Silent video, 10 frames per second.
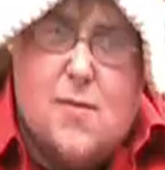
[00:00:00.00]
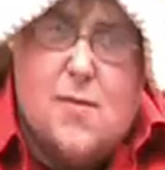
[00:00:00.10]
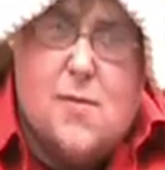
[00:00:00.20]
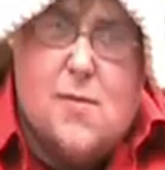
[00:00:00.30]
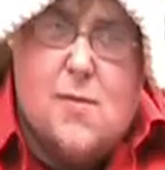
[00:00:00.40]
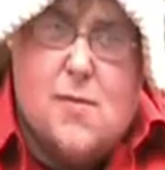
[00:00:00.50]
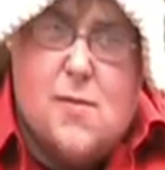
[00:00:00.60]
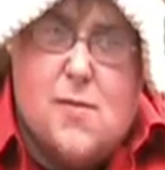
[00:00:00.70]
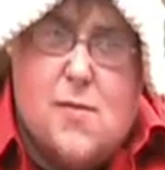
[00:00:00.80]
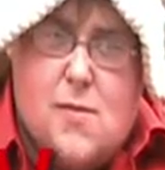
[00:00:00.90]

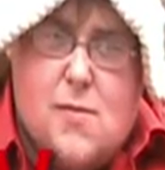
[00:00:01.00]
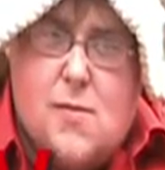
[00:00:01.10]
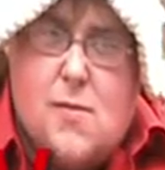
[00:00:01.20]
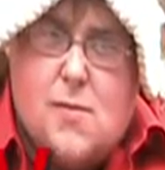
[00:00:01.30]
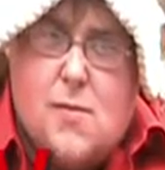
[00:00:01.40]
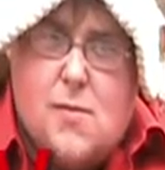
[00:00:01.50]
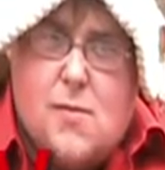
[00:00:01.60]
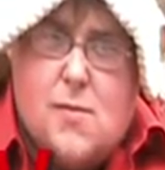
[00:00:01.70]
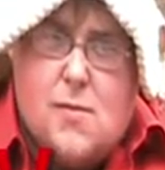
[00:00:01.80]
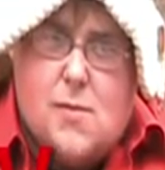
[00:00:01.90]
That was...
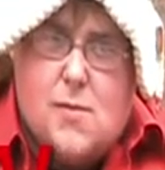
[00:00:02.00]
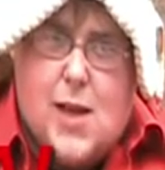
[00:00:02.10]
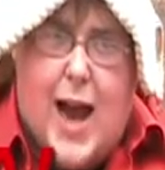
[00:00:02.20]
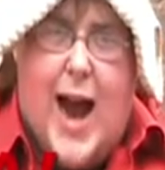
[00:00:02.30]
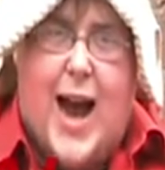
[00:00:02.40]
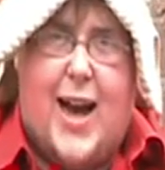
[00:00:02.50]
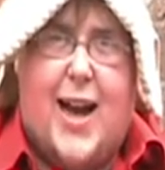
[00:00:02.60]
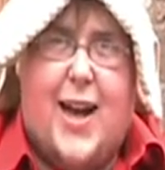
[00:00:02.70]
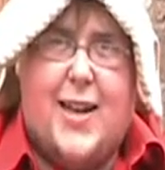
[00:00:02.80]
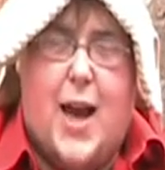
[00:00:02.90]
Ah,
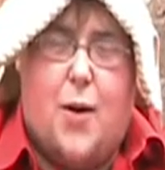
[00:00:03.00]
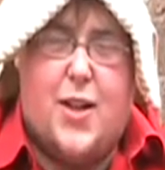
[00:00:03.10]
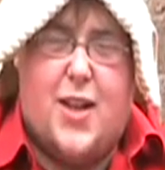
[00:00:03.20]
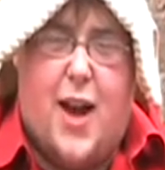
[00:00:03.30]
and now that